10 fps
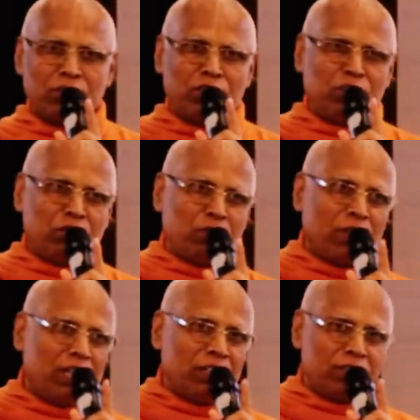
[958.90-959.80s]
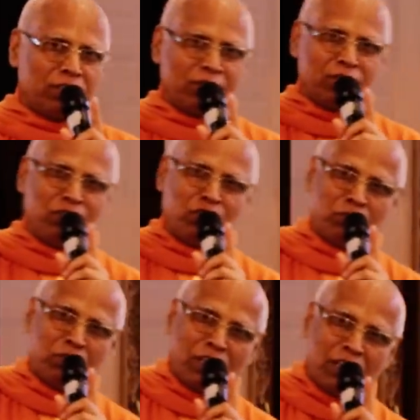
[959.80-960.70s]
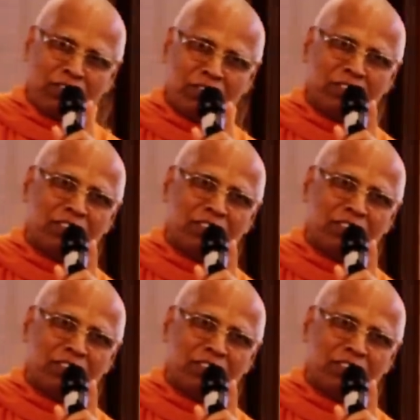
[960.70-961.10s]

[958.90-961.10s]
to the new village, to new village.